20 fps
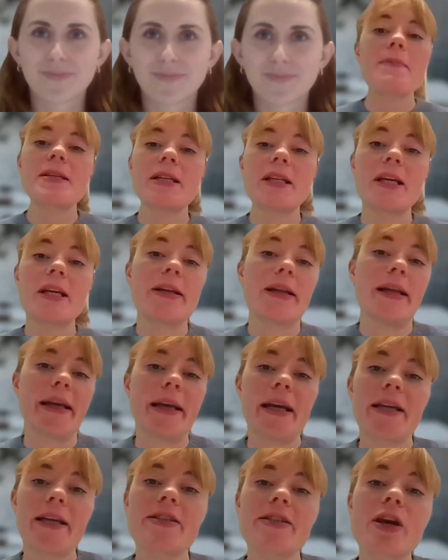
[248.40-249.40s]

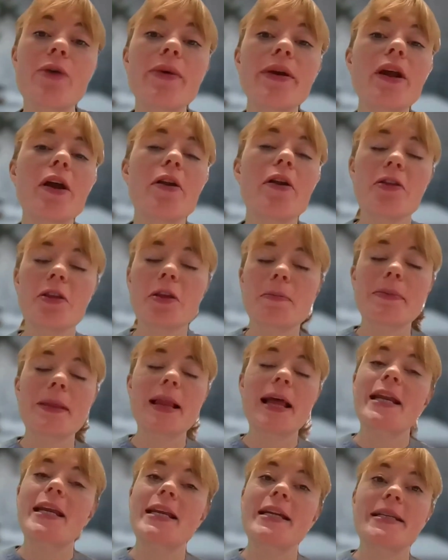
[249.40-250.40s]
Absolutely. So we know that the
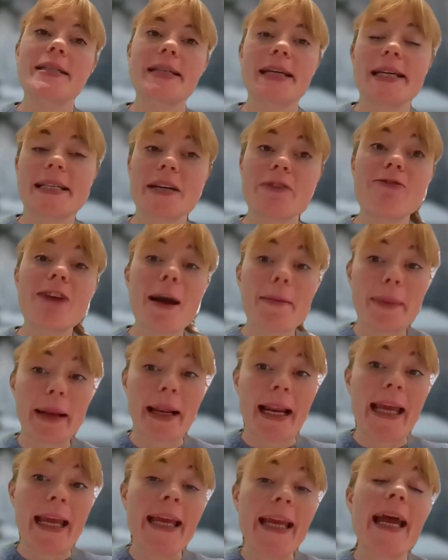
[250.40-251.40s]
planet is heating
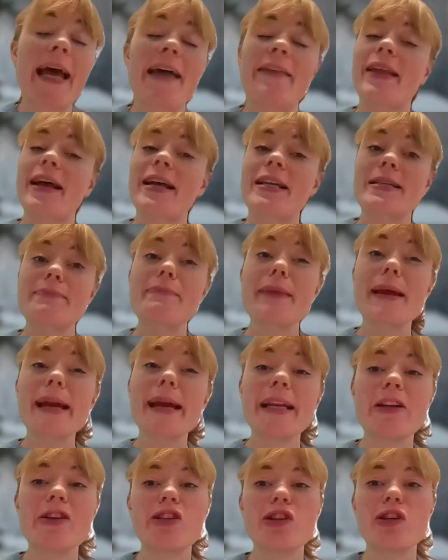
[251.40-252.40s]
rapidly, and that's
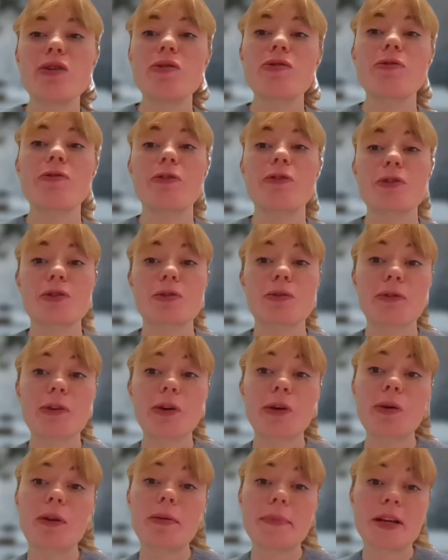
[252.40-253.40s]
mainly due to fossil
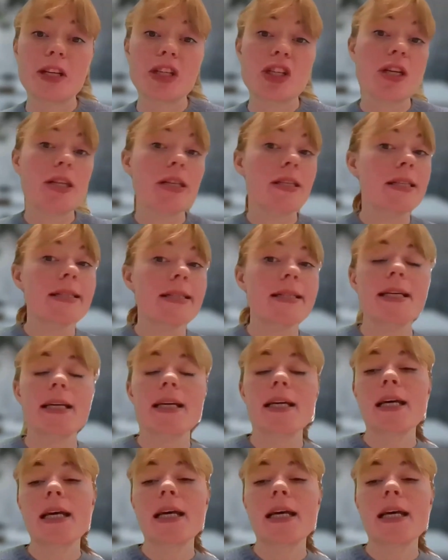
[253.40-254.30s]
fuel emissions.